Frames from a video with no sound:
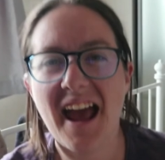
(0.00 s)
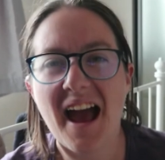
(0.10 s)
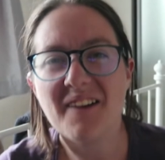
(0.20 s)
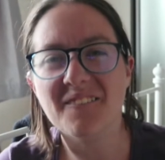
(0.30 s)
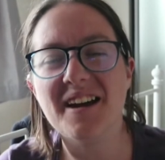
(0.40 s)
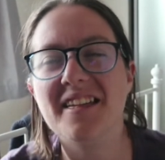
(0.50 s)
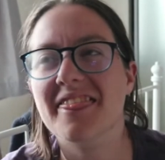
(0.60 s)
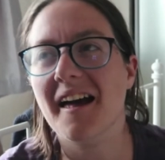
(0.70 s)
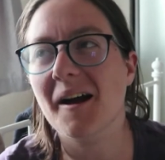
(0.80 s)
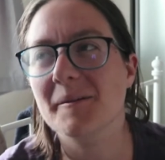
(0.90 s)
with
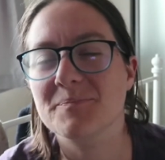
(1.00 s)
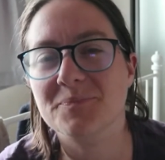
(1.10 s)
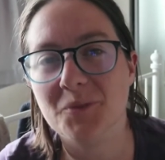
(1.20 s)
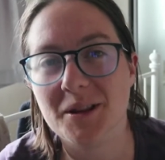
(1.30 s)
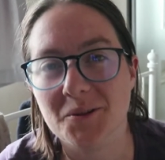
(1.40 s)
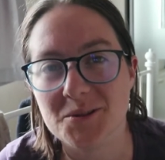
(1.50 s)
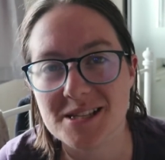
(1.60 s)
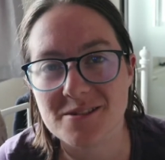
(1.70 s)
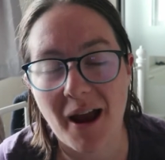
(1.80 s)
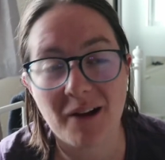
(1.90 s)

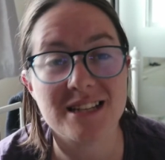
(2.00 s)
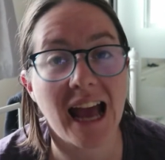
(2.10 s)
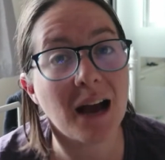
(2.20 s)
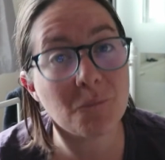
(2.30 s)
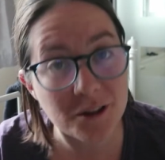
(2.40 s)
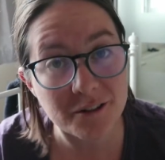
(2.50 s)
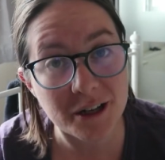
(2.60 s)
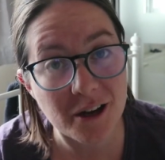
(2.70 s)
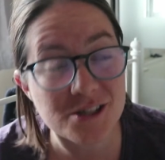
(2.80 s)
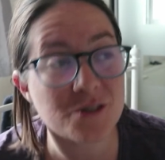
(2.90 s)
horses around, and with three
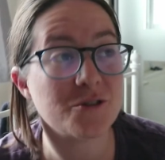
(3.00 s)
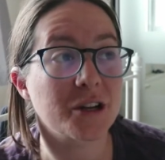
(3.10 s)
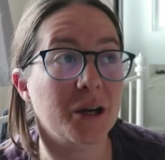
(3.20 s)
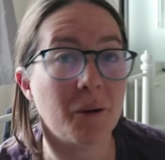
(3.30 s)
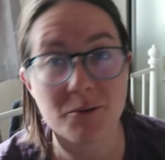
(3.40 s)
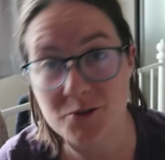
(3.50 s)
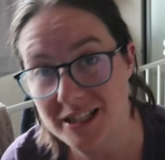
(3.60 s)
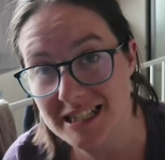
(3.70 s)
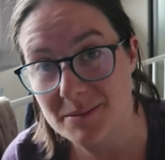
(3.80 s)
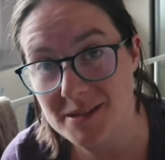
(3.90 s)
young children who I'm trying
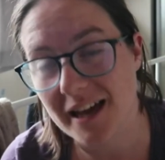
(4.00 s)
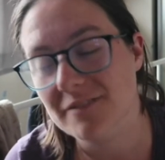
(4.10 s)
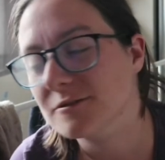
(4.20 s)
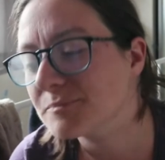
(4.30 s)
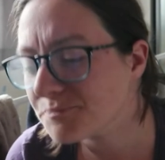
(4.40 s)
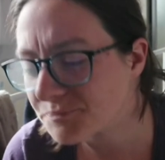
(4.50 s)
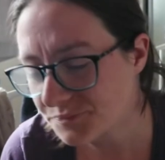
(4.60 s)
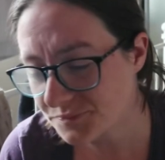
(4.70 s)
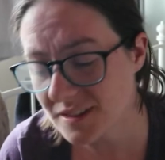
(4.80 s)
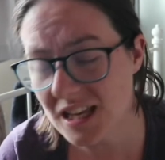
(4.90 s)
to keep safe.
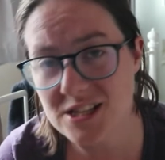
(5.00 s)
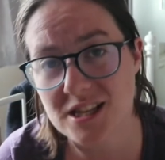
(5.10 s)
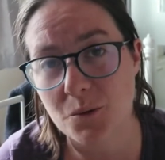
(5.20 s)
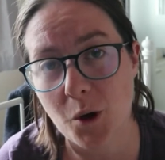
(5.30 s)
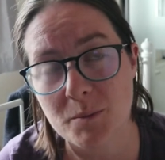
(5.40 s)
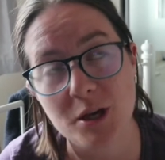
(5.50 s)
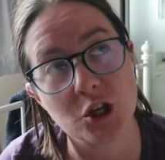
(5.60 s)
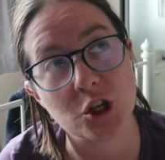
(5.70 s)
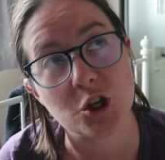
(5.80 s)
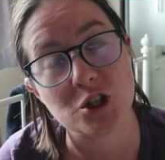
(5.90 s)
So there won't be a
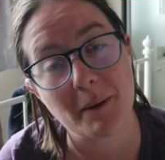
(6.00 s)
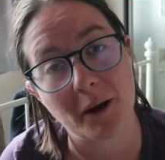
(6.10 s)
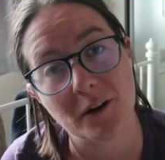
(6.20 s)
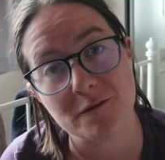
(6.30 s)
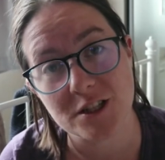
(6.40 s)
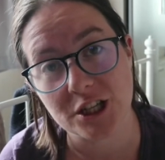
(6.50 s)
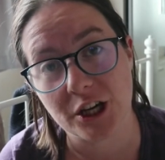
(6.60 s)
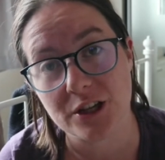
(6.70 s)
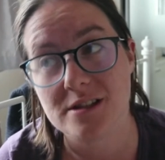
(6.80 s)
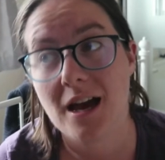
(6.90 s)
huge amount of
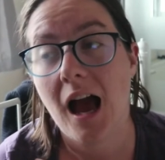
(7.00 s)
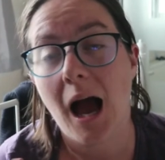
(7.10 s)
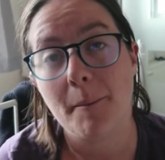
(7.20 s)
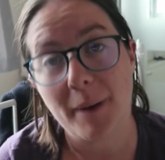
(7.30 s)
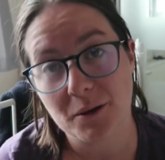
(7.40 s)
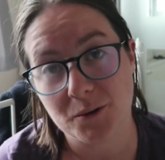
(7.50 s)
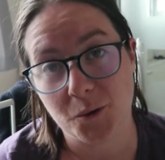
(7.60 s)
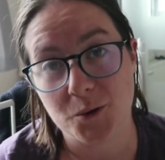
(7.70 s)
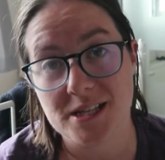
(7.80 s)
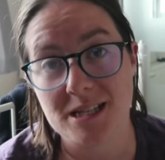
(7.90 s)
videos about the
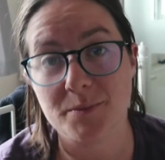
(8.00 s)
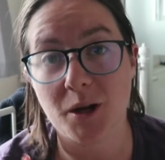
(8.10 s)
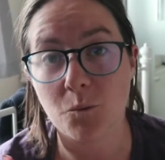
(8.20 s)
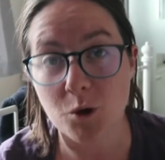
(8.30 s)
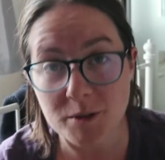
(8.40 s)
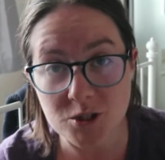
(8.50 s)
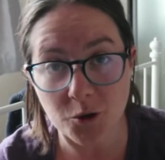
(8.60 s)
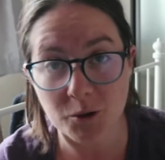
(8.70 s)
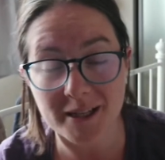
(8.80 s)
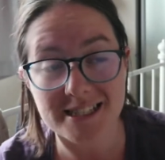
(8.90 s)
horses, but I will be
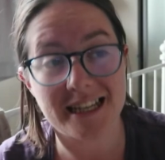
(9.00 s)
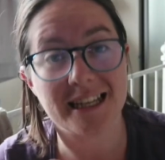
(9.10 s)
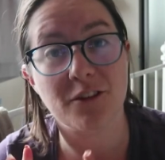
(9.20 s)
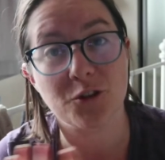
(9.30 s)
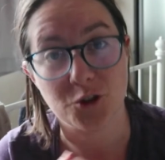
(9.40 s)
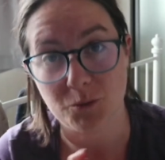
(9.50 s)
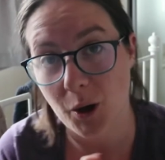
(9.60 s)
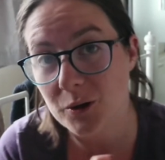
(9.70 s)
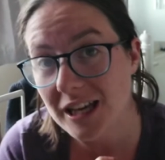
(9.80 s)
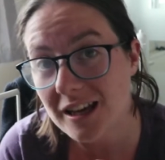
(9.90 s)
documenting the new
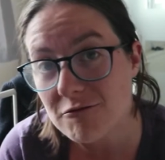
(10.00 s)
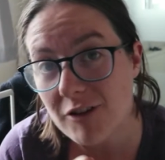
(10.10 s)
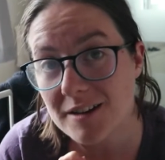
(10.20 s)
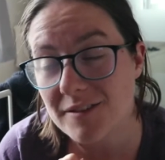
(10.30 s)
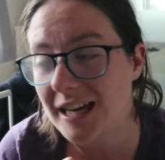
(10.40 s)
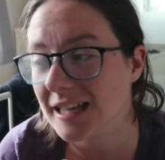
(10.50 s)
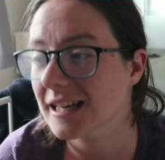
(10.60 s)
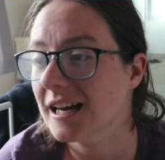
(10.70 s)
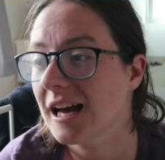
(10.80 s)
pony arriving,